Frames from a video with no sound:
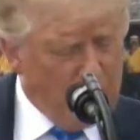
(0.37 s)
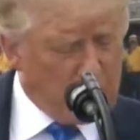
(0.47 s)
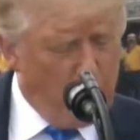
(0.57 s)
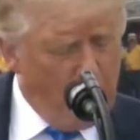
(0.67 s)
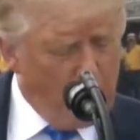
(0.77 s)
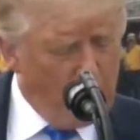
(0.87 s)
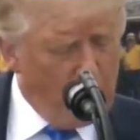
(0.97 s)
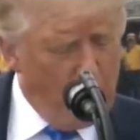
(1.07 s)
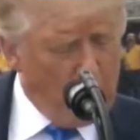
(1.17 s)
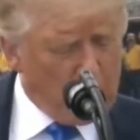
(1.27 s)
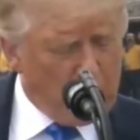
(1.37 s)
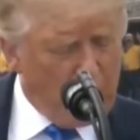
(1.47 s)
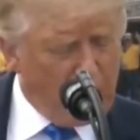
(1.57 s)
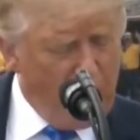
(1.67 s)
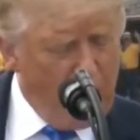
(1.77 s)
That's why we launched
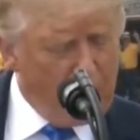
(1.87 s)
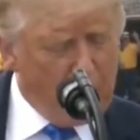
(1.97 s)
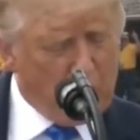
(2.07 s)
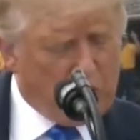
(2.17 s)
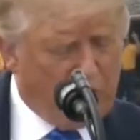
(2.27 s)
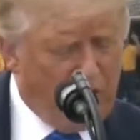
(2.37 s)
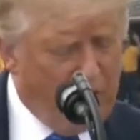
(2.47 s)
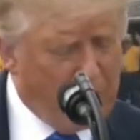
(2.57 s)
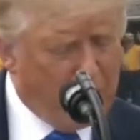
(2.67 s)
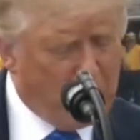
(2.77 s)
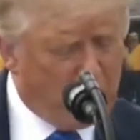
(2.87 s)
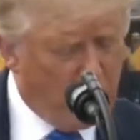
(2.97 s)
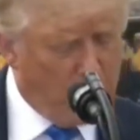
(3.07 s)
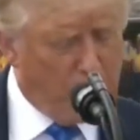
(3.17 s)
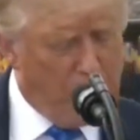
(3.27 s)
the Farmers to Families
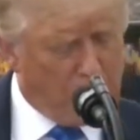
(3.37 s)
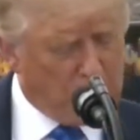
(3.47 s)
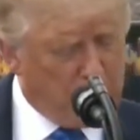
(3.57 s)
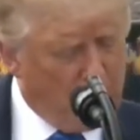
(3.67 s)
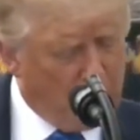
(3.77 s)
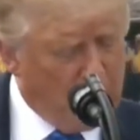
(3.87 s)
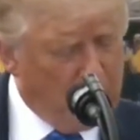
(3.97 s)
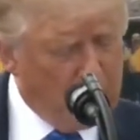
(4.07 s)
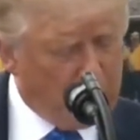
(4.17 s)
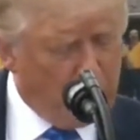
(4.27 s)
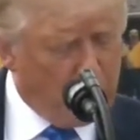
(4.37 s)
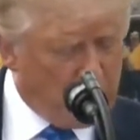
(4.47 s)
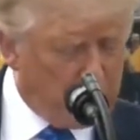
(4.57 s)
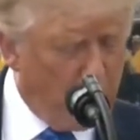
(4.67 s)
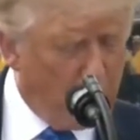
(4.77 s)
Food Box program. Through
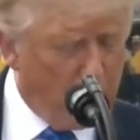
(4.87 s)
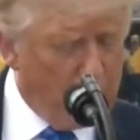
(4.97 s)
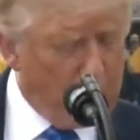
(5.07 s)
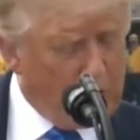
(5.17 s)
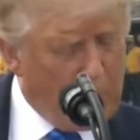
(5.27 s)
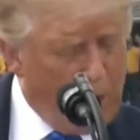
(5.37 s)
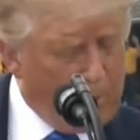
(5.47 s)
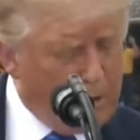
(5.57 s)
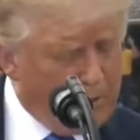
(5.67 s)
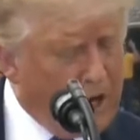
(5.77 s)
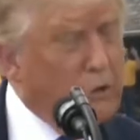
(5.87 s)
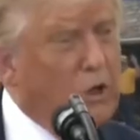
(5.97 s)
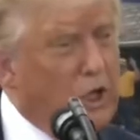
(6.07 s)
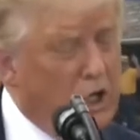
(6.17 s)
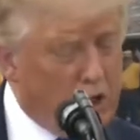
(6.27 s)
this program, the Department of
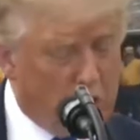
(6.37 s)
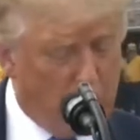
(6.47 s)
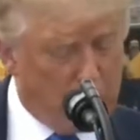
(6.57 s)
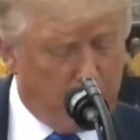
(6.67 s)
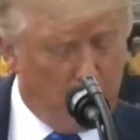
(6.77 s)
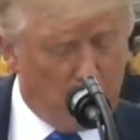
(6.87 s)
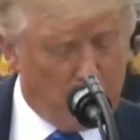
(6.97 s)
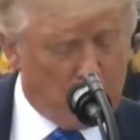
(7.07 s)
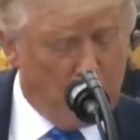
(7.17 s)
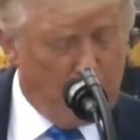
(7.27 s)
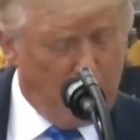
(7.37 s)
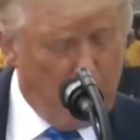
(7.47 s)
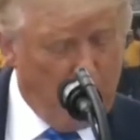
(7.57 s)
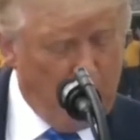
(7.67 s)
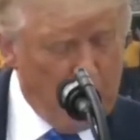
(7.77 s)
Agriculture is purchasing
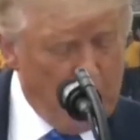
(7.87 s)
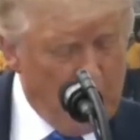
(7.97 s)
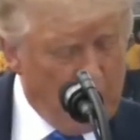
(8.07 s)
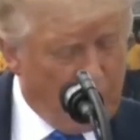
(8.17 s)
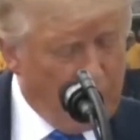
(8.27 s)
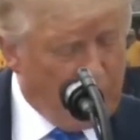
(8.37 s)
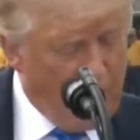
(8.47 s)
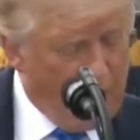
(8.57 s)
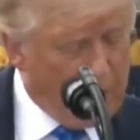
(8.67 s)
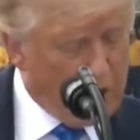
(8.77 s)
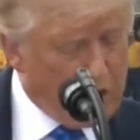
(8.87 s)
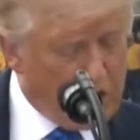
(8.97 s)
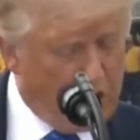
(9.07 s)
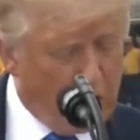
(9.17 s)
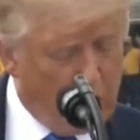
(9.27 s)
food from farmers.
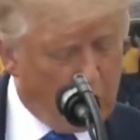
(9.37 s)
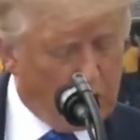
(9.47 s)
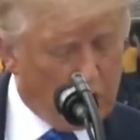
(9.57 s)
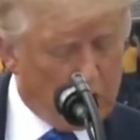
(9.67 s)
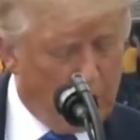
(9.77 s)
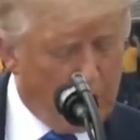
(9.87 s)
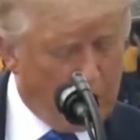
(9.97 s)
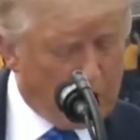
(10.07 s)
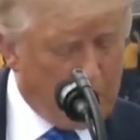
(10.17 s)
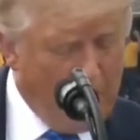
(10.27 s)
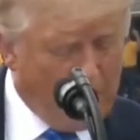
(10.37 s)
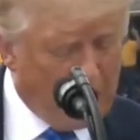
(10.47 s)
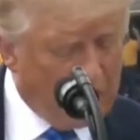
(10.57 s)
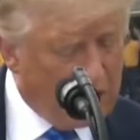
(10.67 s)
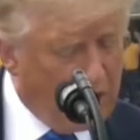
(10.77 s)
Then local distributors pack
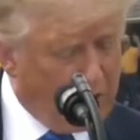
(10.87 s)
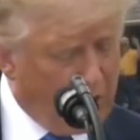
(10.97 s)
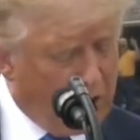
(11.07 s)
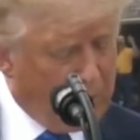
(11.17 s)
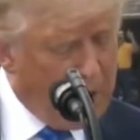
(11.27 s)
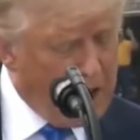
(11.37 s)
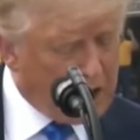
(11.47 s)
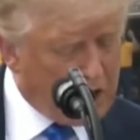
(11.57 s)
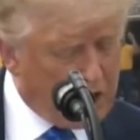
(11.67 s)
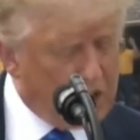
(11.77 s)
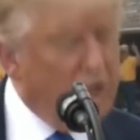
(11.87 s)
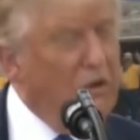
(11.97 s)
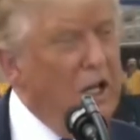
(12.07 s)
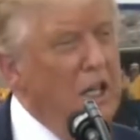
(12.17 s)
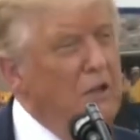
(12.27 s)
and deliver the boxes,
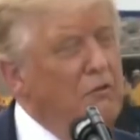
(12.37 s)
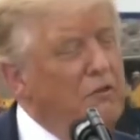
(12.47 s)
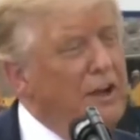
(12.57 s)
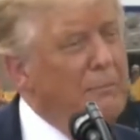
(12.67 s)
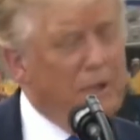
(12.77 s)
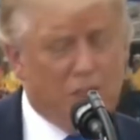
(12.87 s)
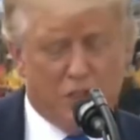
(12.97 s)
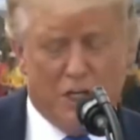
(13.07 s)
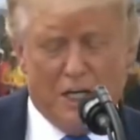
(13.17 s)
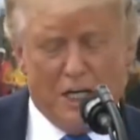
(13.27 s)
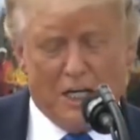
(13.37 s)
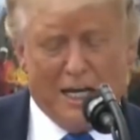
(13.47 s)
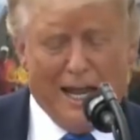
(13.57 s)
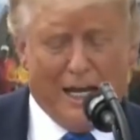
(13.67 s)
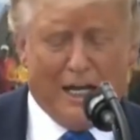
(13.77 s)
and families in need
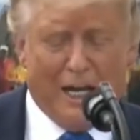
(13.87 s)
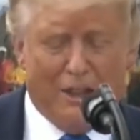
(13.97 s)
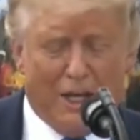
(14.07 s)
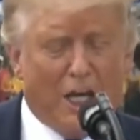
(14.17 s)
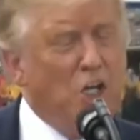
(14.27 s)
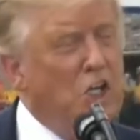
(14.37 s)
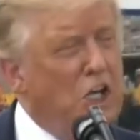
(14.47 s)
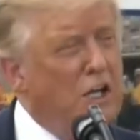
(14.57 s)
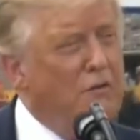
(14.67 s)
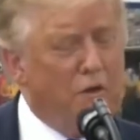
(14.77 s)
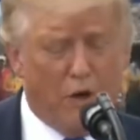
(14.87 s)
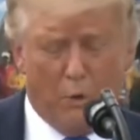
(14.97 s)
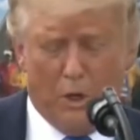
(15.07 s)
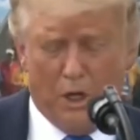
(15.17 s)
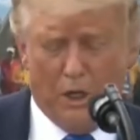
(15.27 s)
get it, and they get to eat very
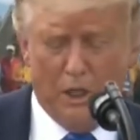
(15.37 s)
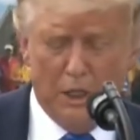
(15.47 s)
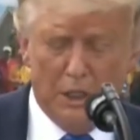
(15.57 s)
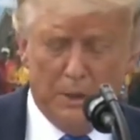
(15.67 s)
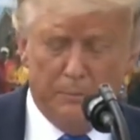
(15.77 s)
well.